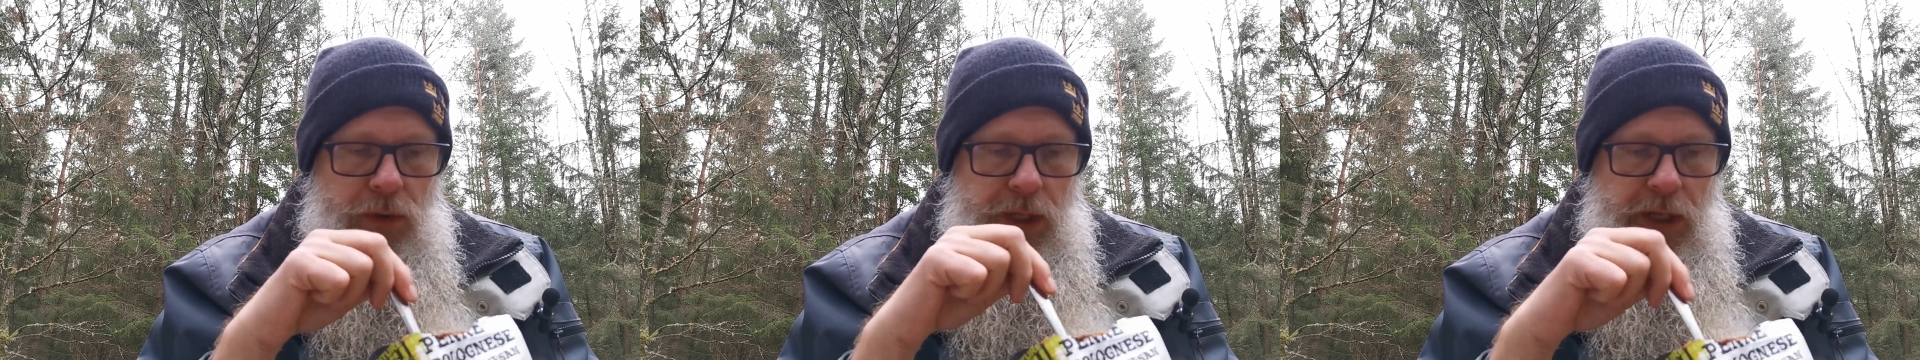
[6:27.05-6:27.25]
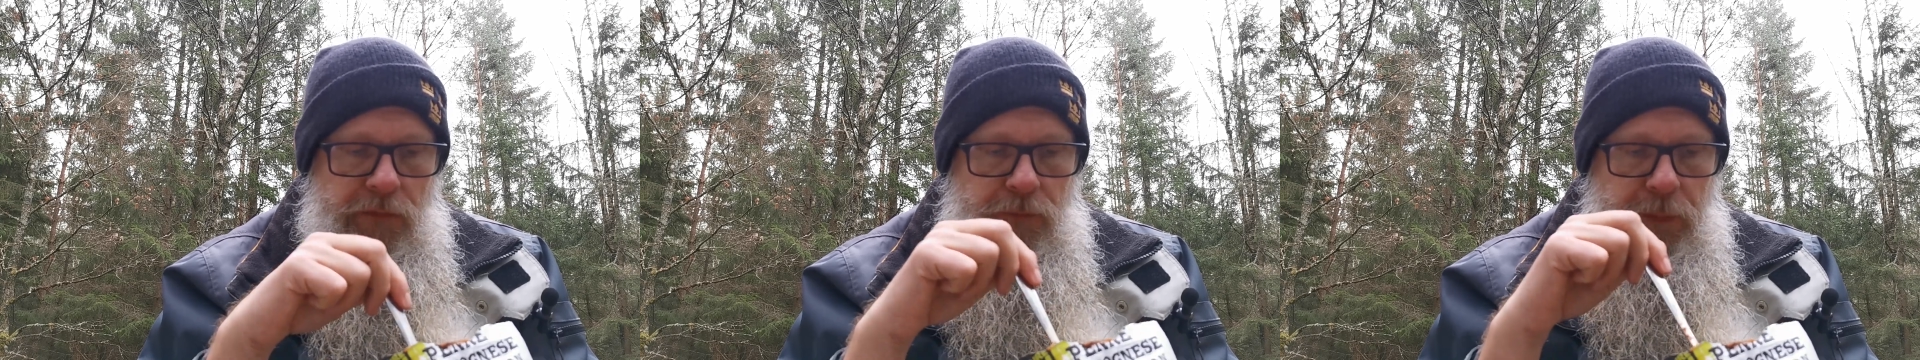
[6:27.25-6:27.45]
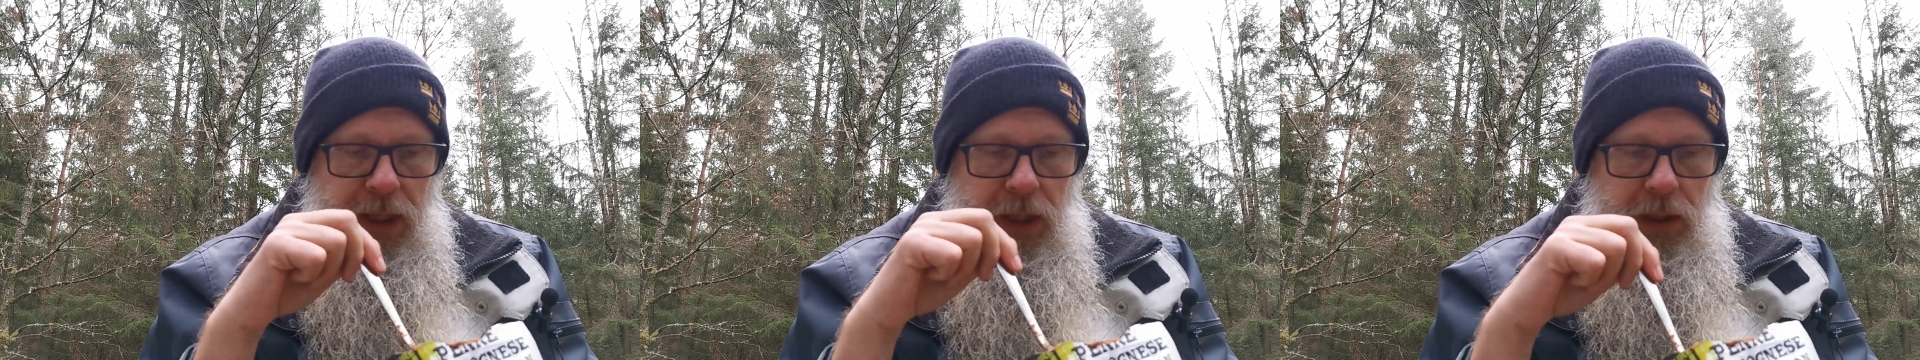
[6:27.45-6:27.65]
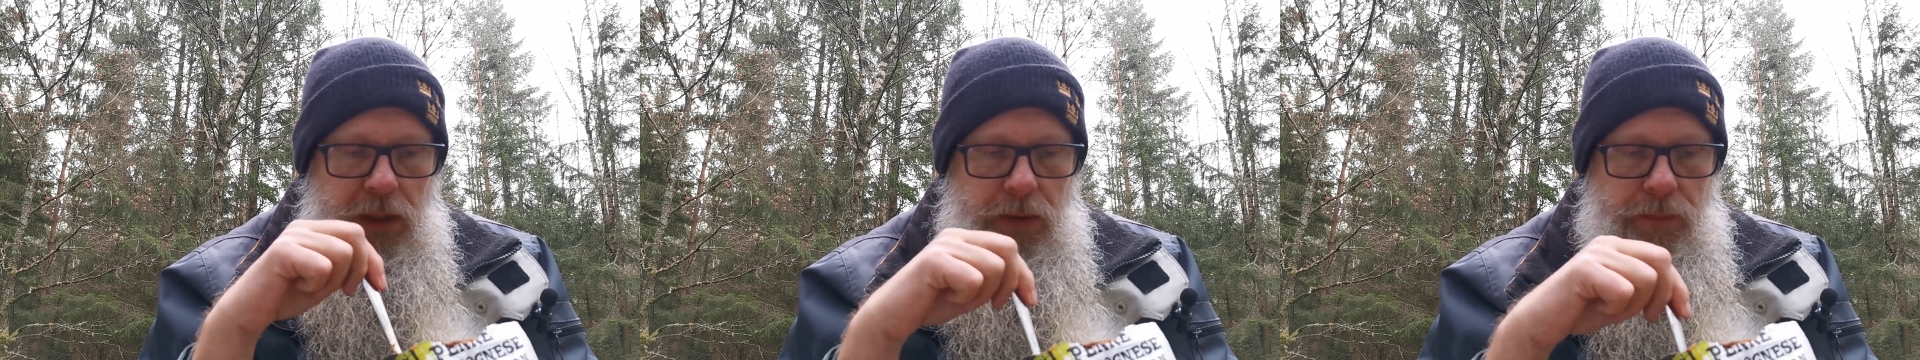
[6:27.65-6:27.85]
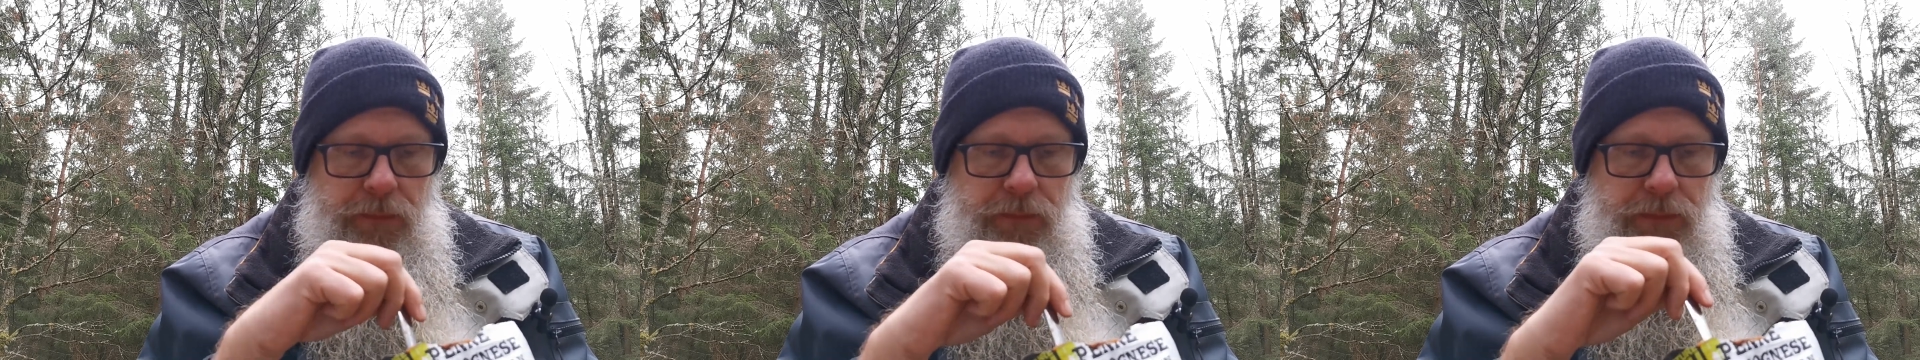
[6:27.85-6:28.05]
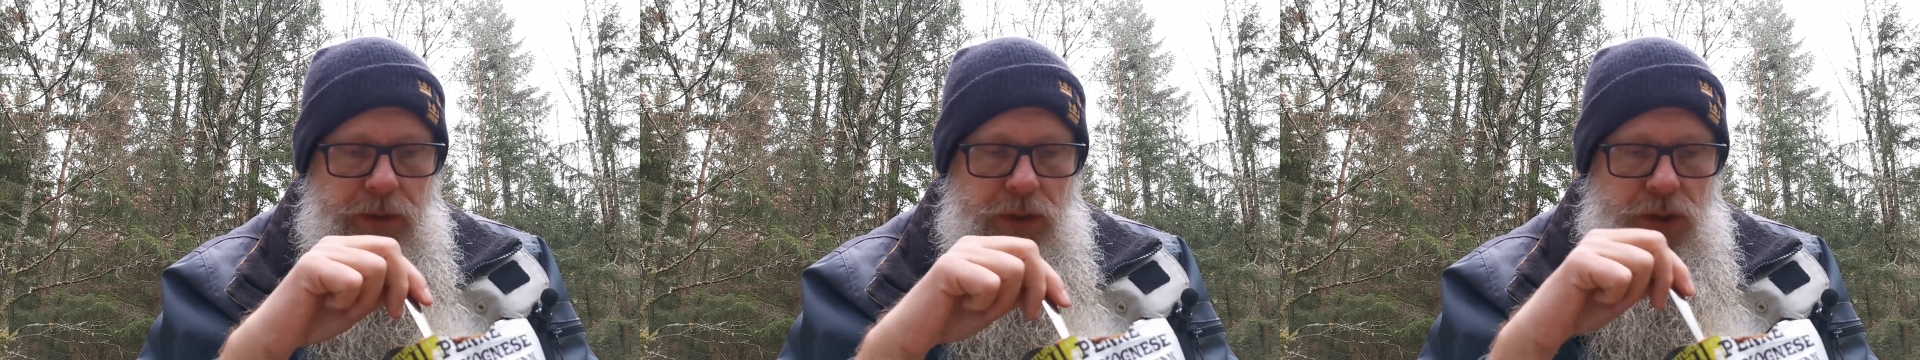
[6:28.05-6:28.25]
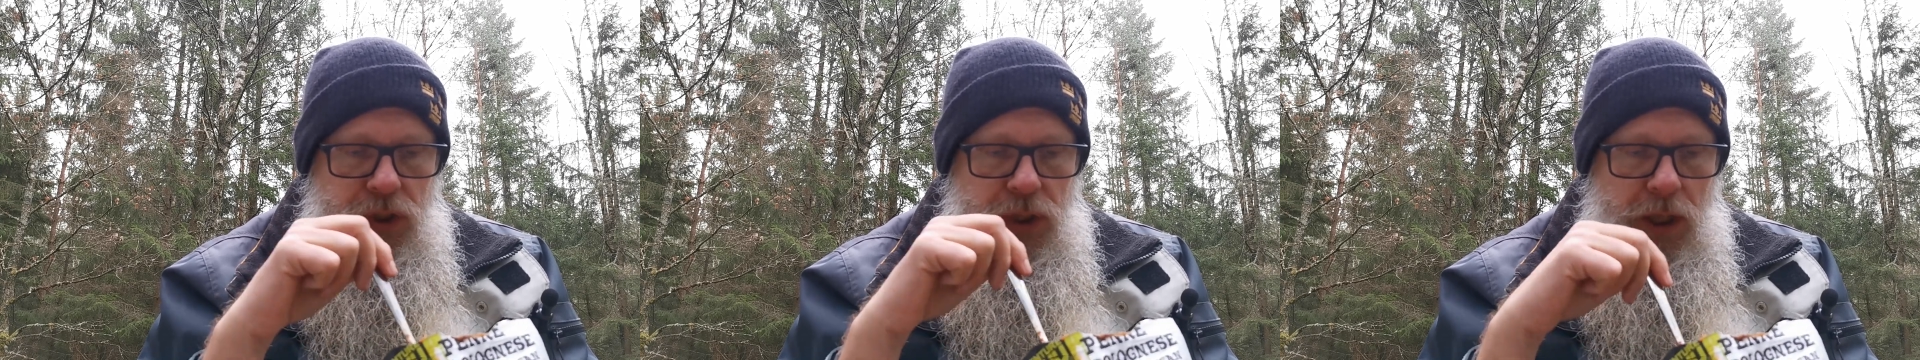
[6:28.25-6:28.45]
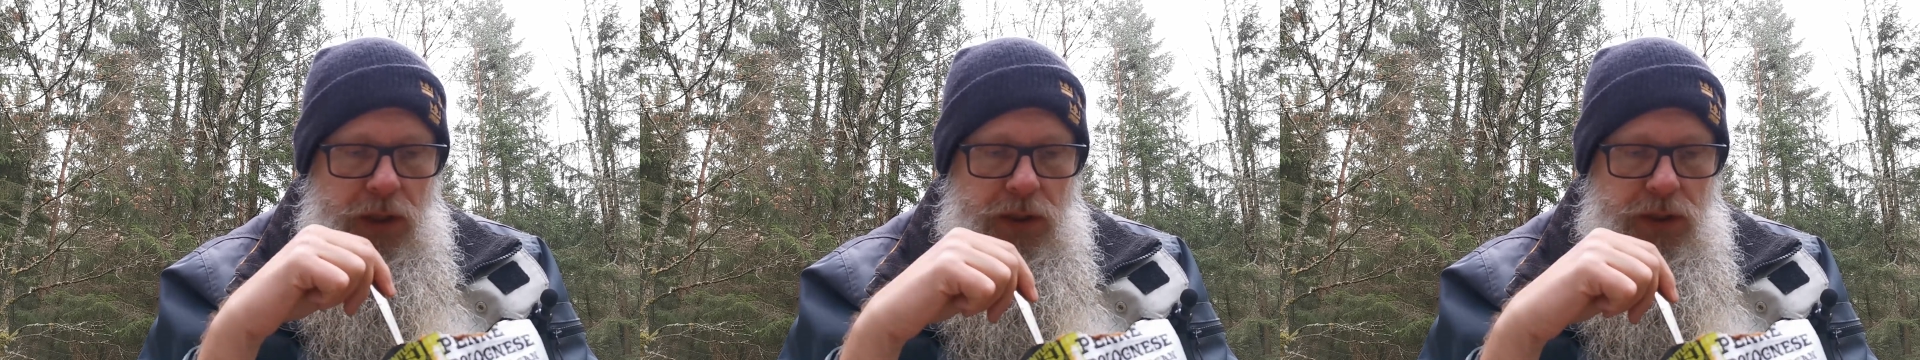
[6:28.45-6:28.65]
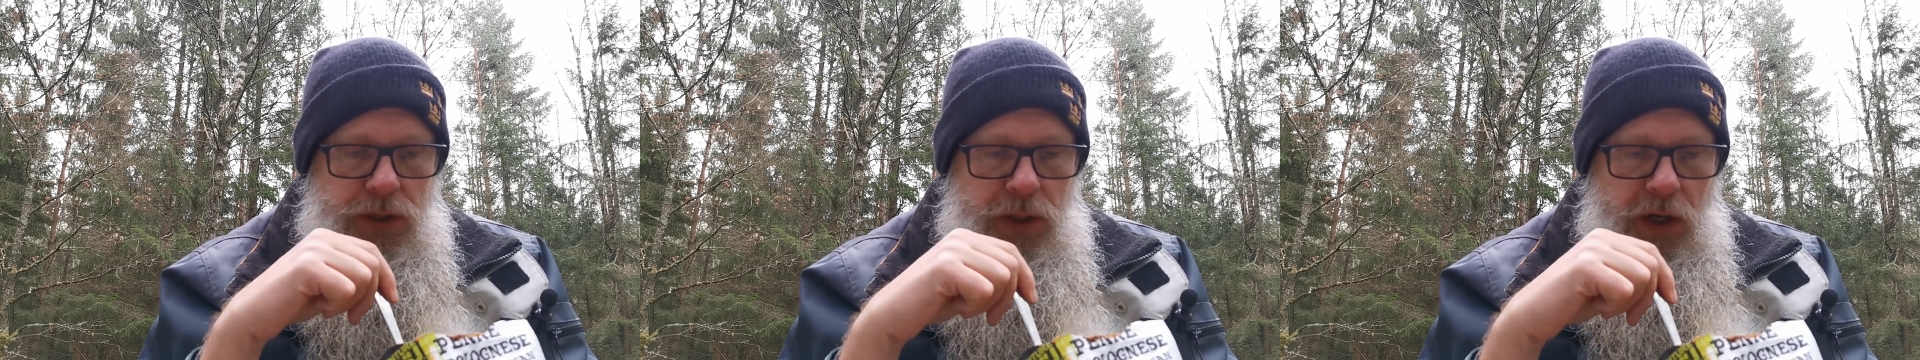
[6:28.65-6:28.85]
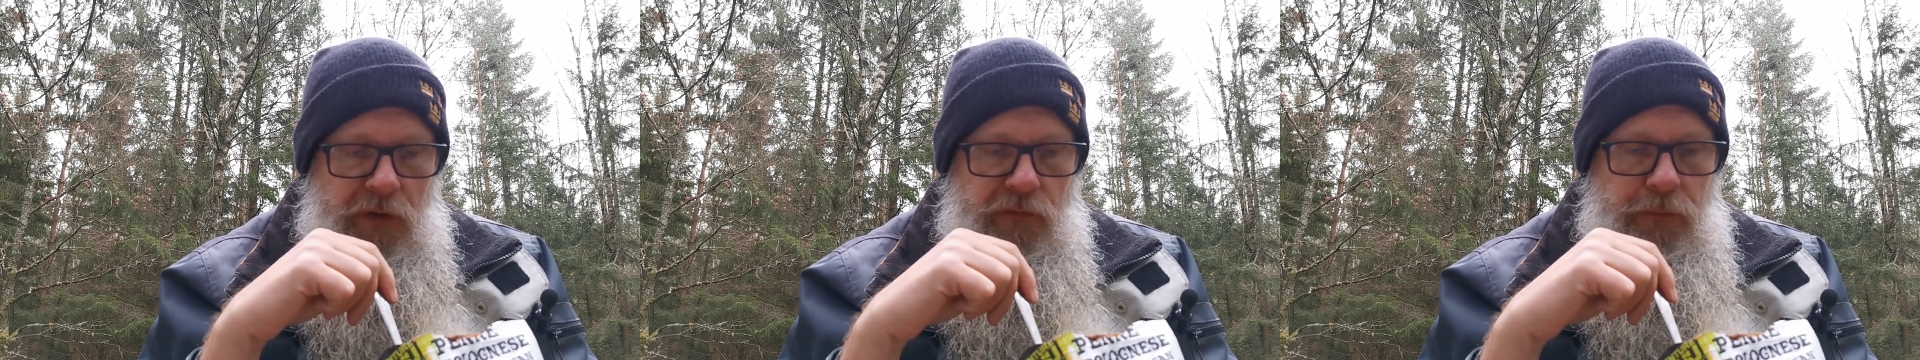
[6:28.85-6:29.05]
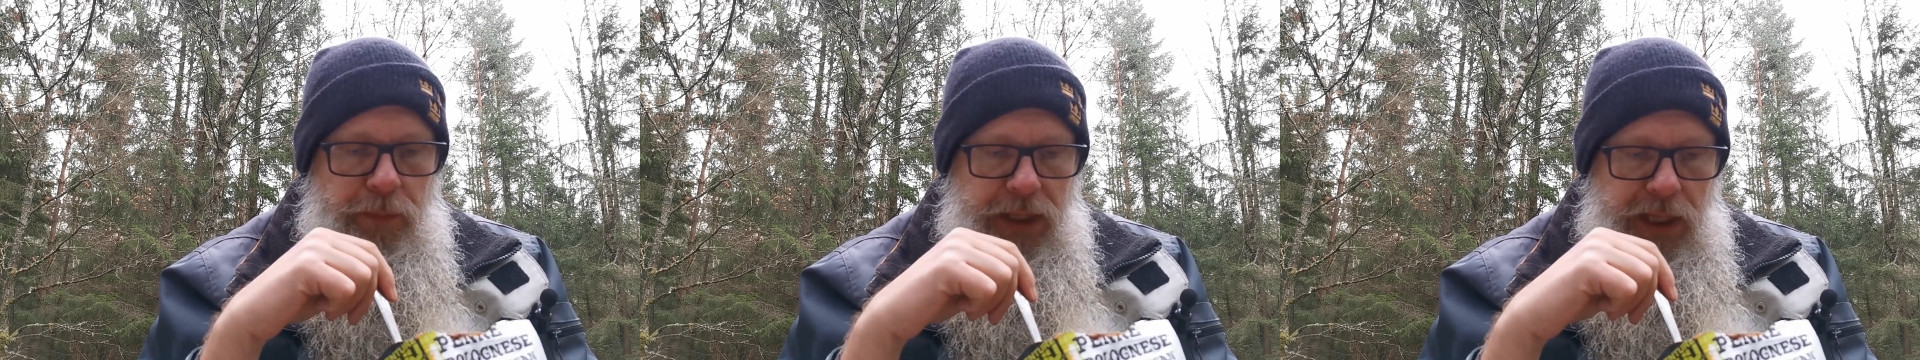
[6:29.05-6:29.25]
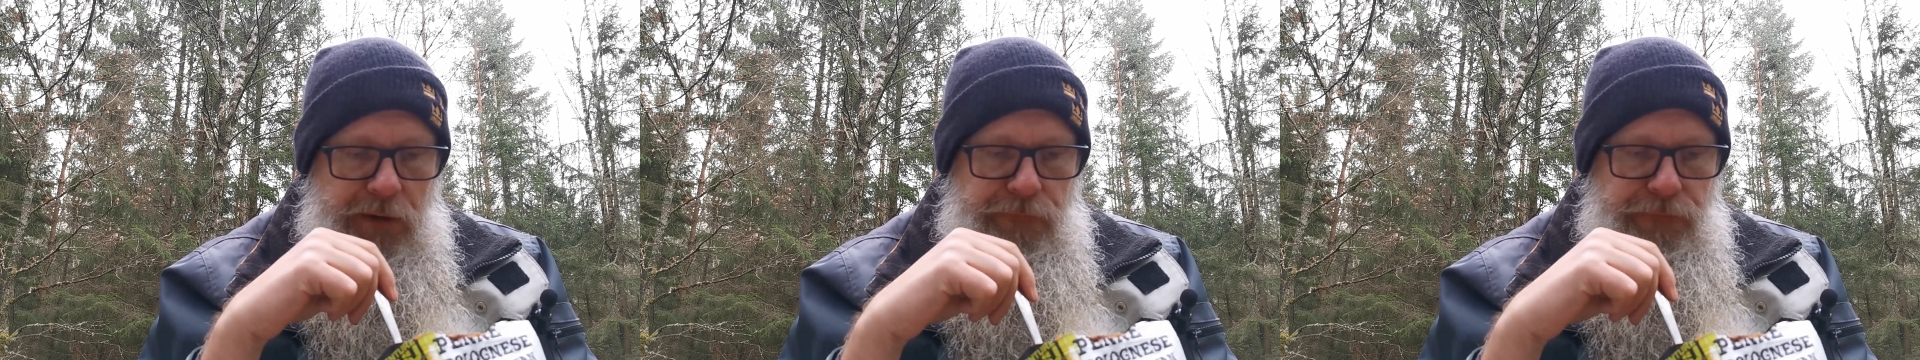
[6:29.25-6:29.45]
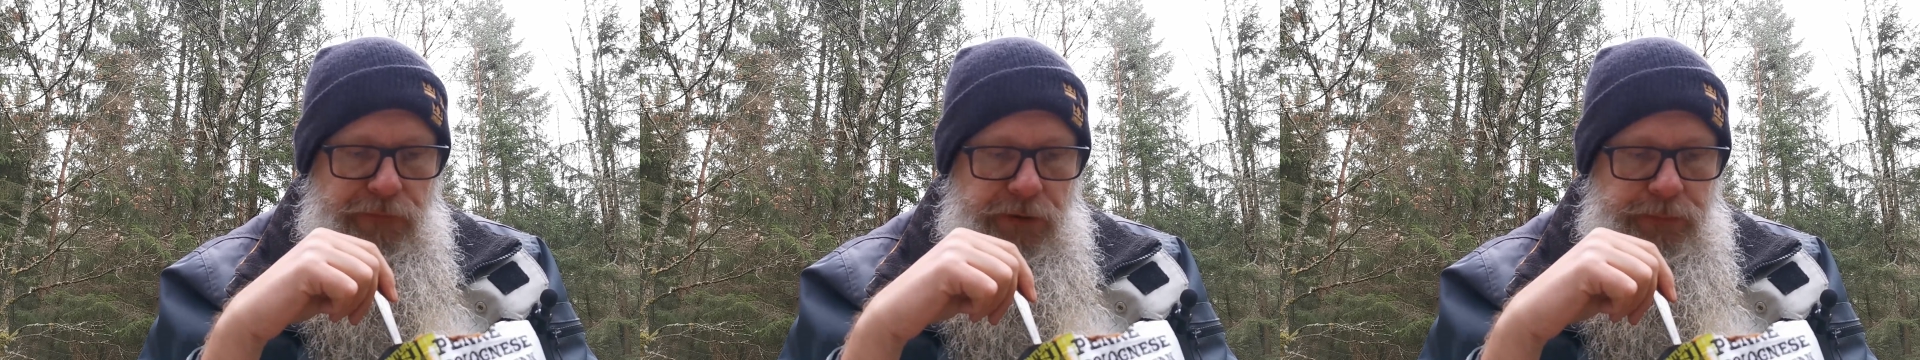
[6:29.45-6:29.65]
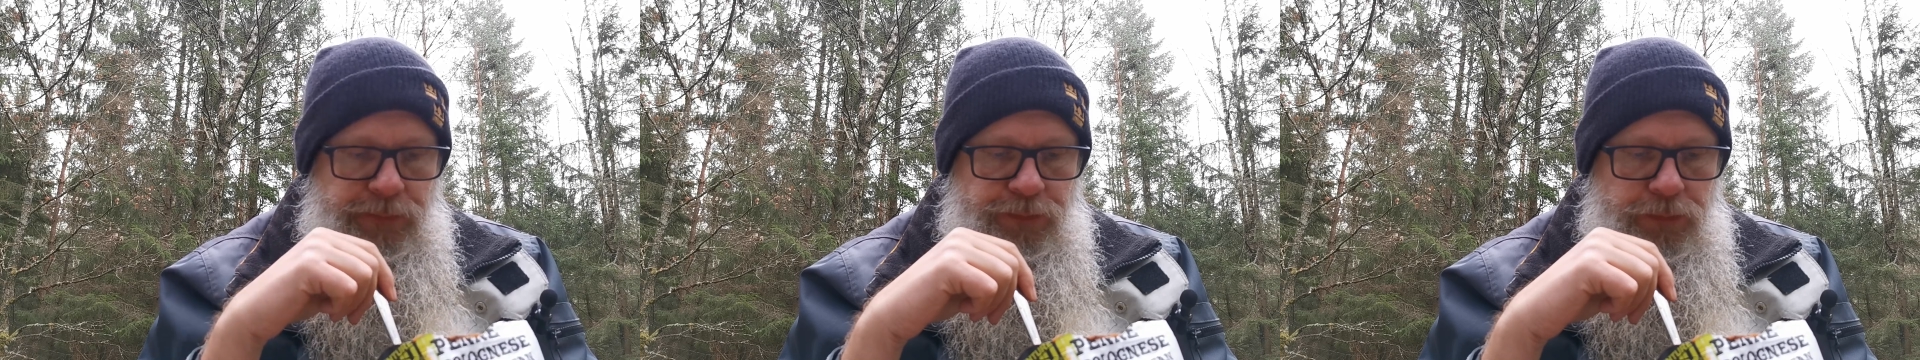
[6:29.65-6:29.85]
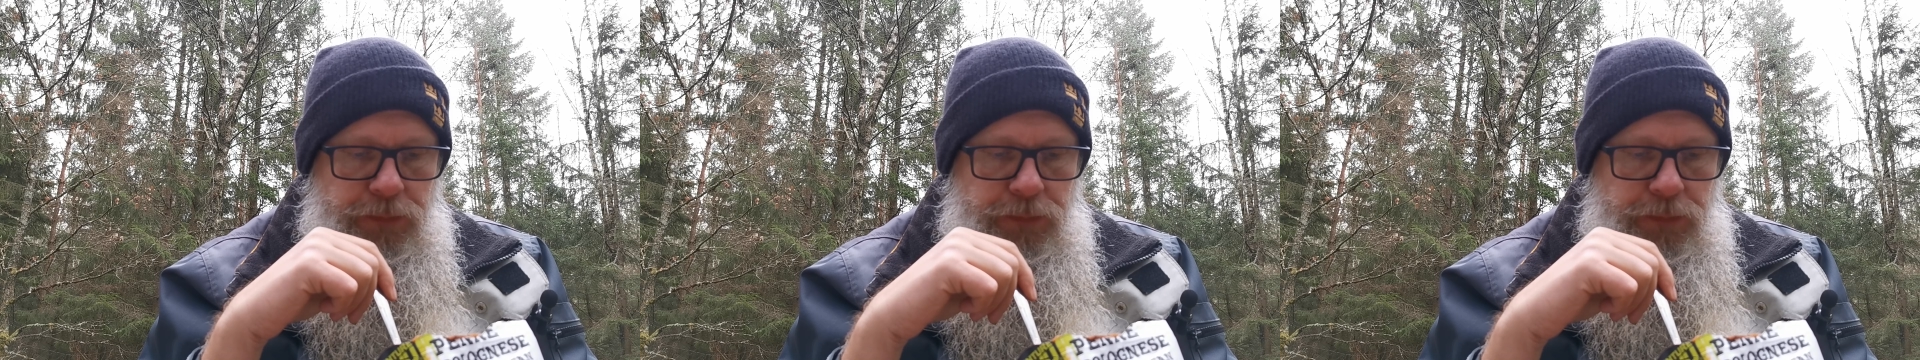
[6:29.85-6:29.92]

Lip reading: You have big chunks of beef